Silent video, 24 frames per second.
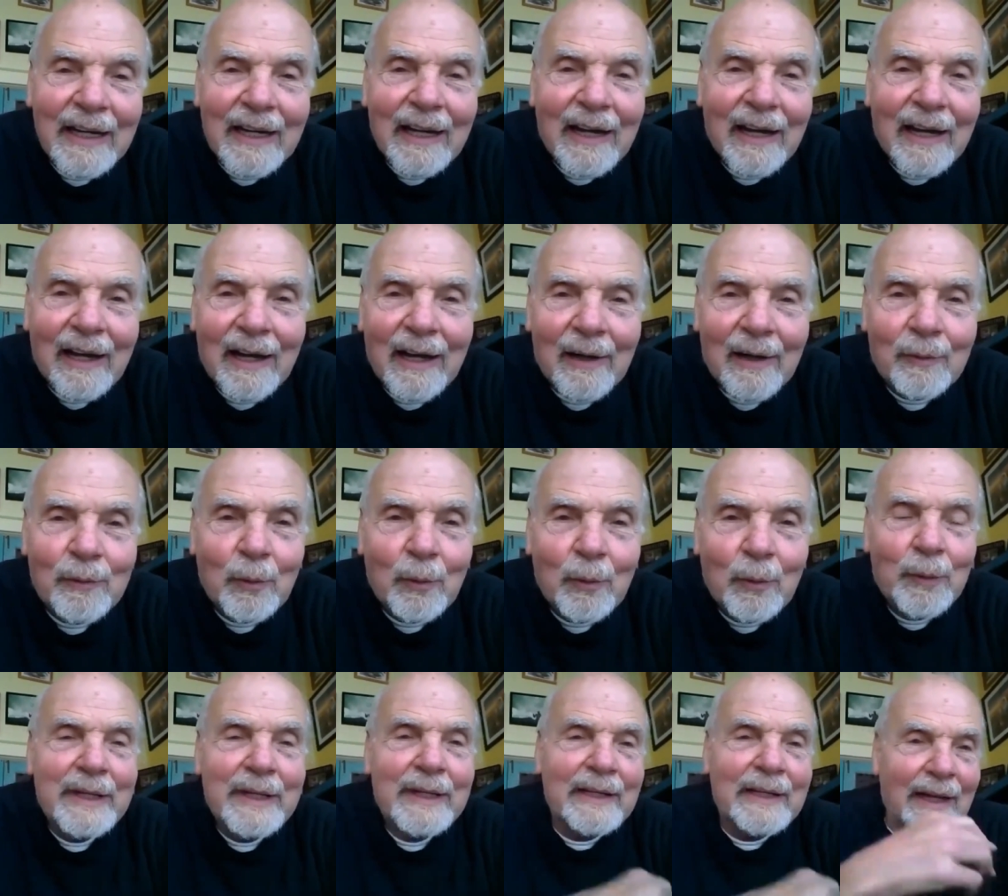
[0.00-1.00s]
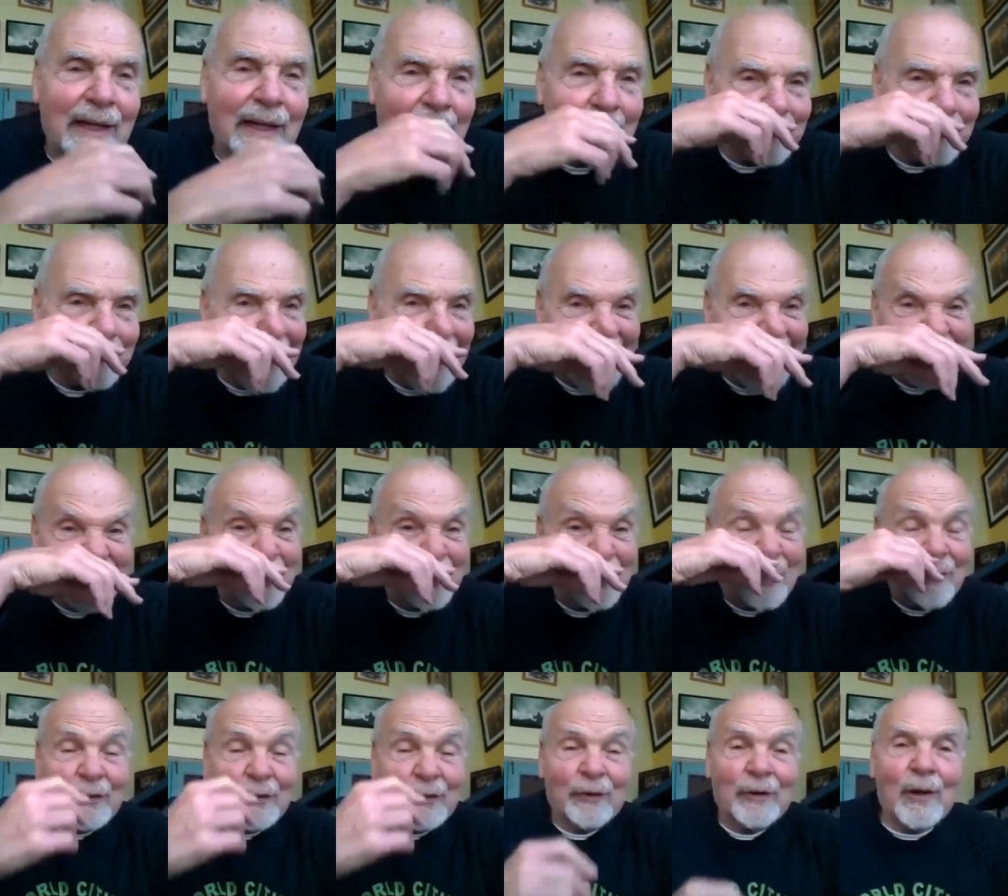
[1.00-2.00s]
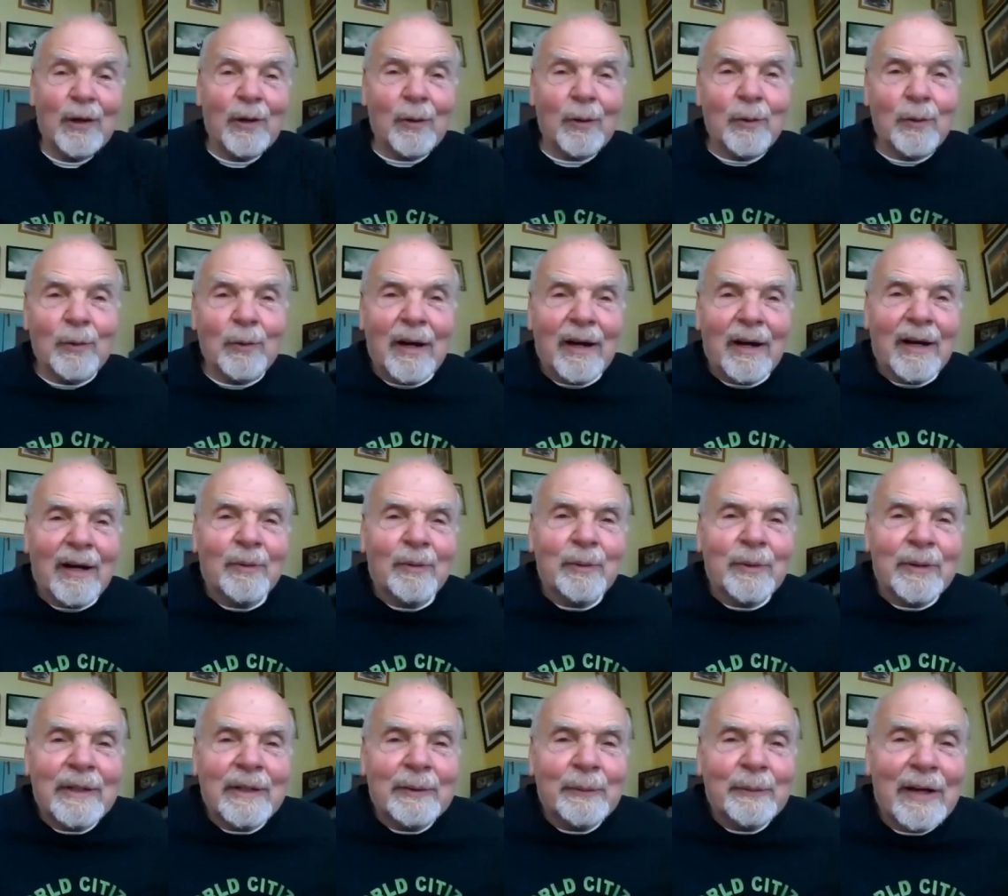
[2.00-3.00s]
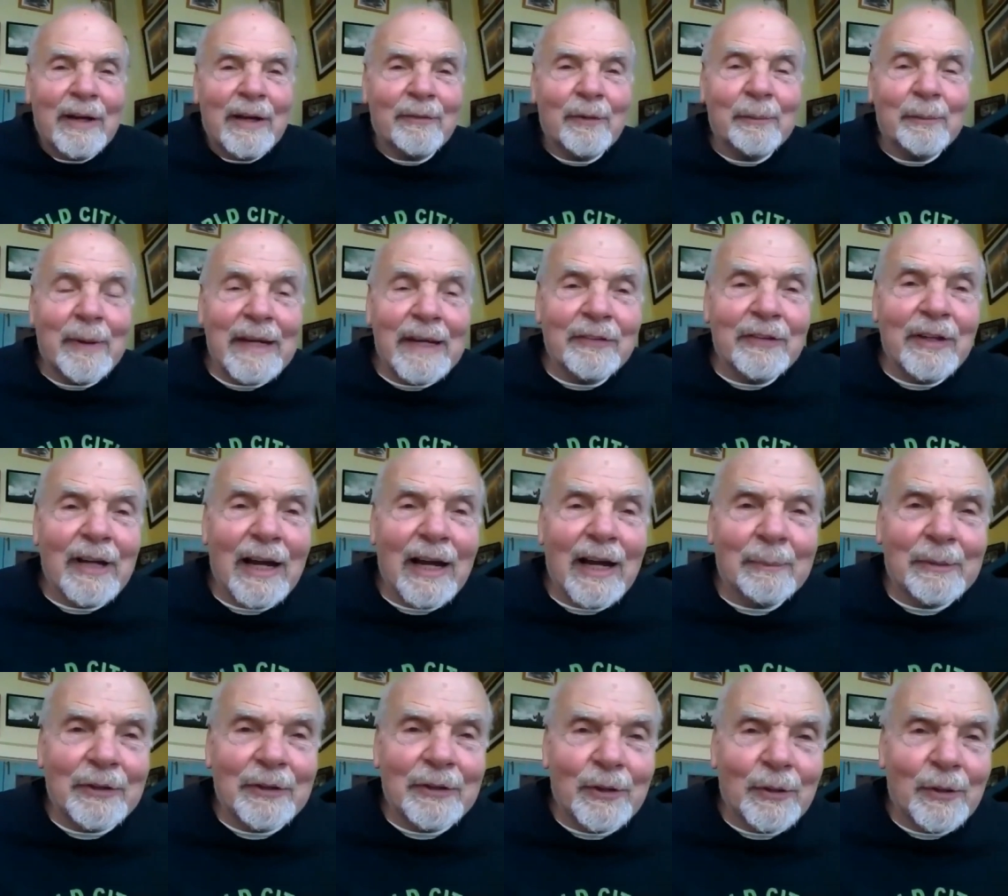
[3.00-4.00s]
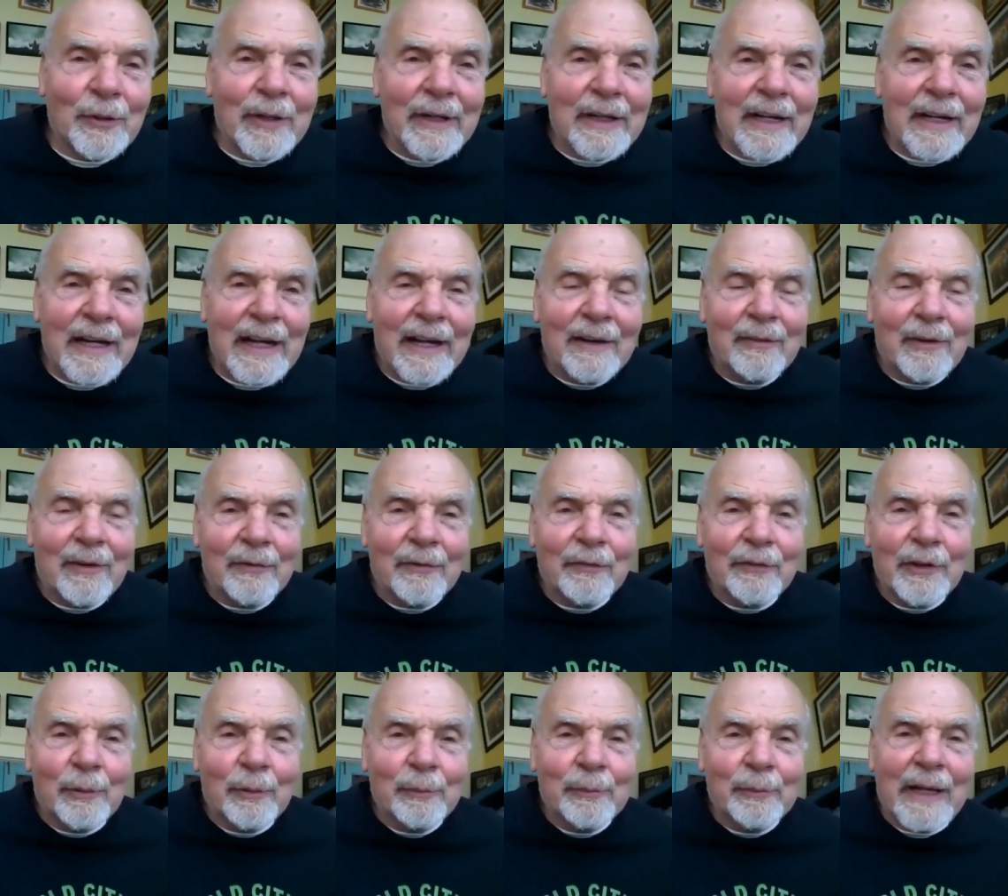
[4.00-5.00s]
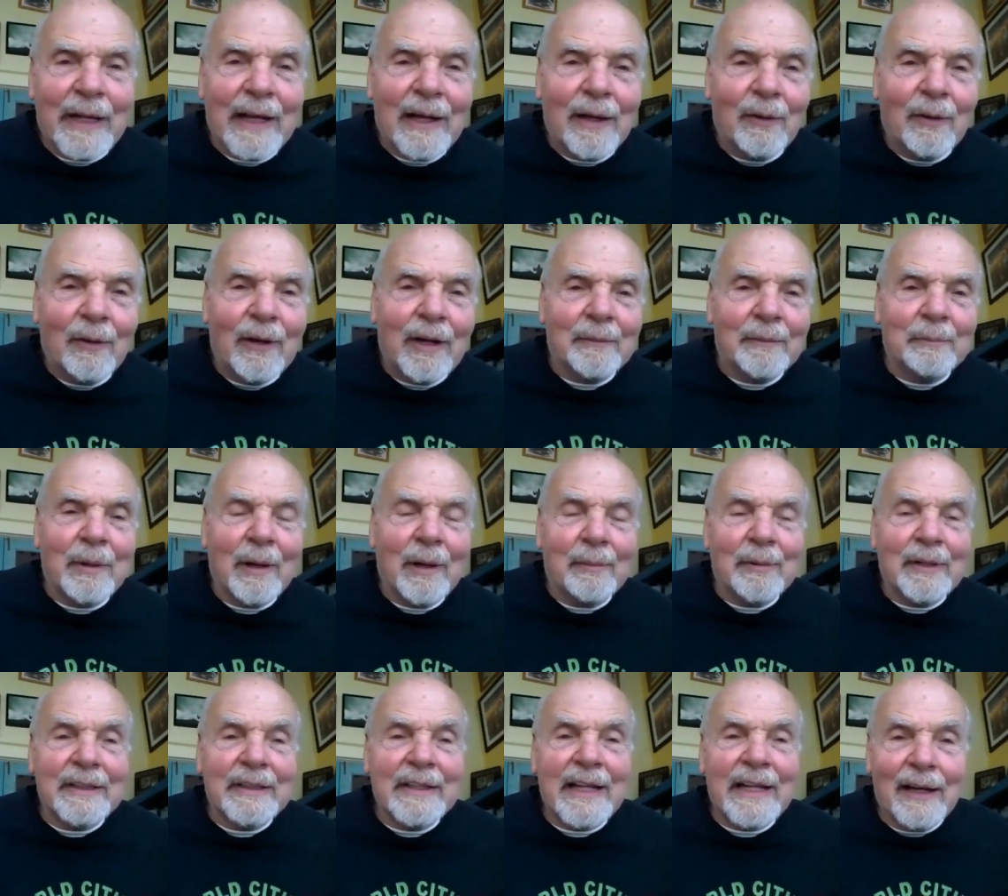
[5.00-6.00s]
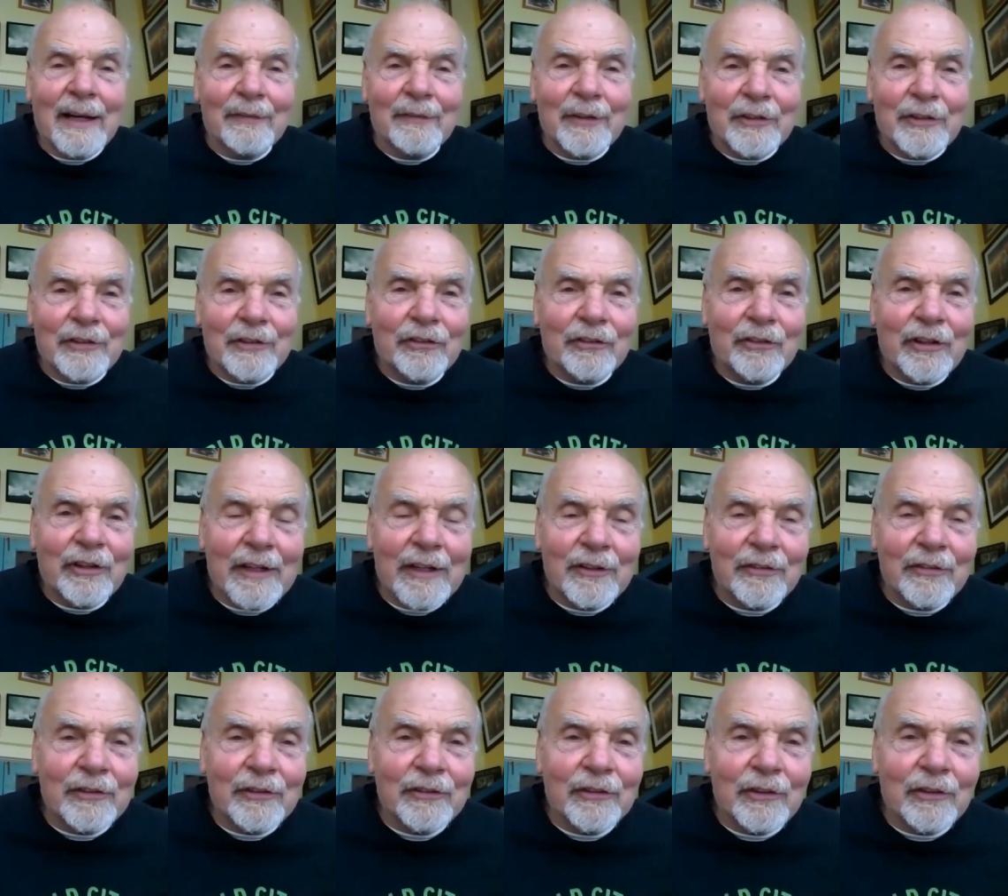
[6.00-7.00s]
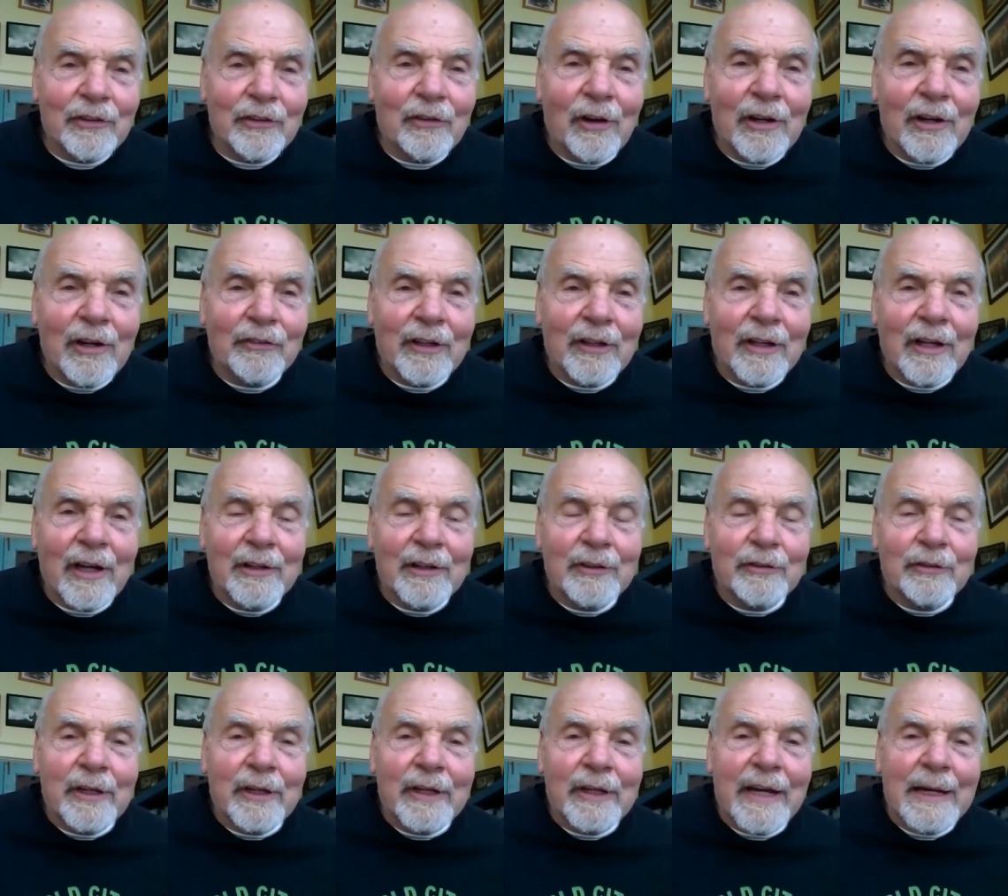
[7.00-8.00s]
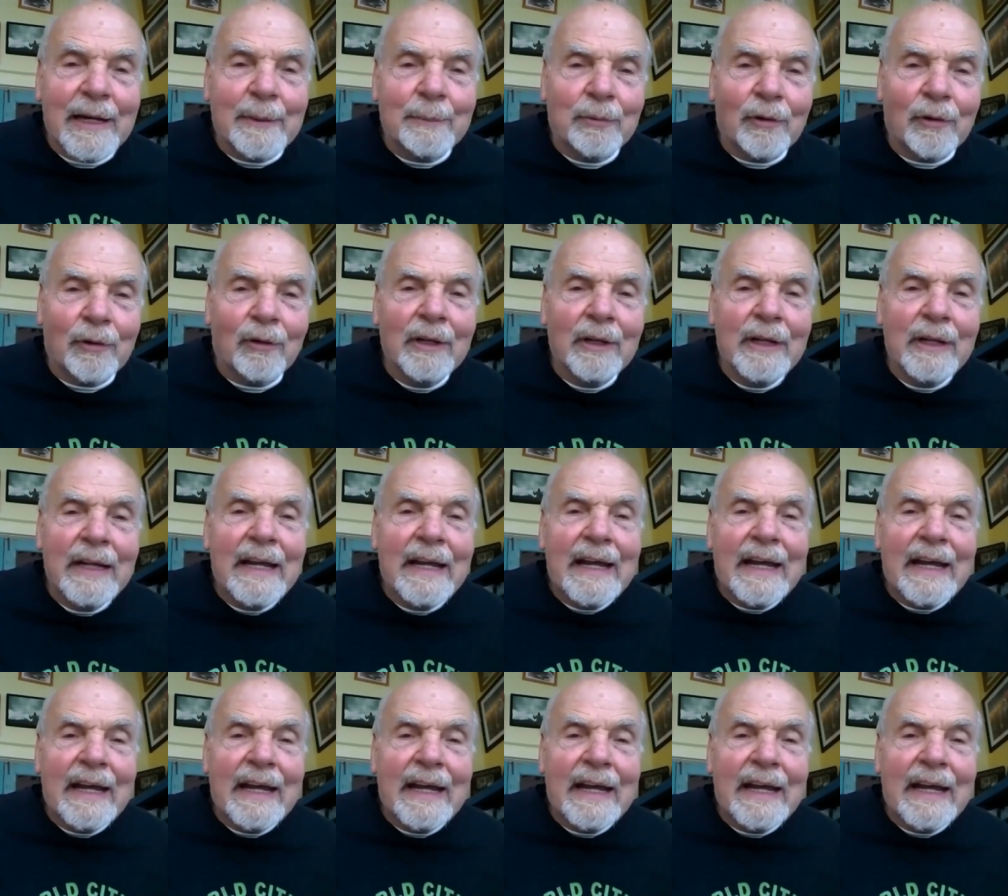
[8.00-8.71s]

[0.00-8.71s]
uh, we, as some of you know, we have amazing opportunity to have our film now on public television stations across the country in April,